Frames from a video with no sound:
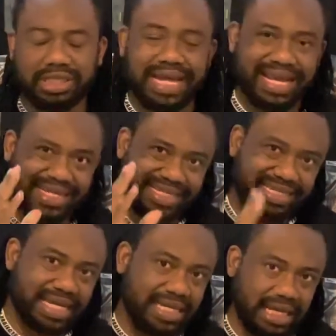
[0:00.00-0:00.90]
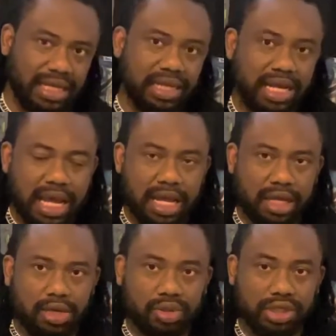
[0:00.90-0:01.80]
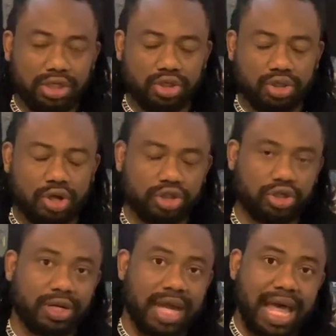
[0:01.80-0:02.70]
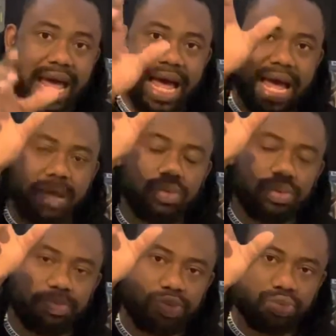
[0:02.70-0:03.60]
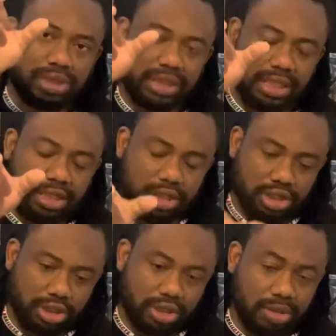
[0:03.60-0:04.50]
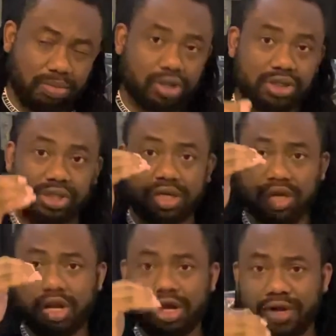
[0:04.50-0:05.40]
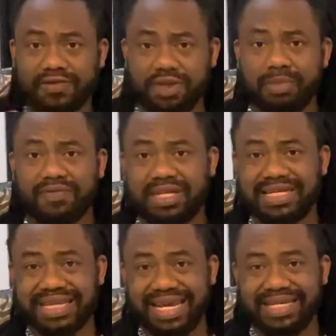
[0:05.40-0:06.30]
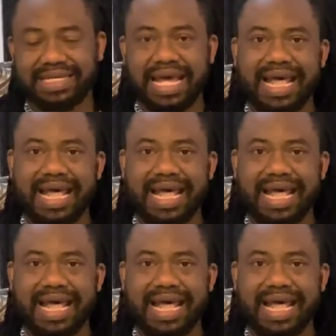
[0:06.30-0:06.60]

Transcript: Like I said in you know the introduction, I will put in the description box a lot of some of these links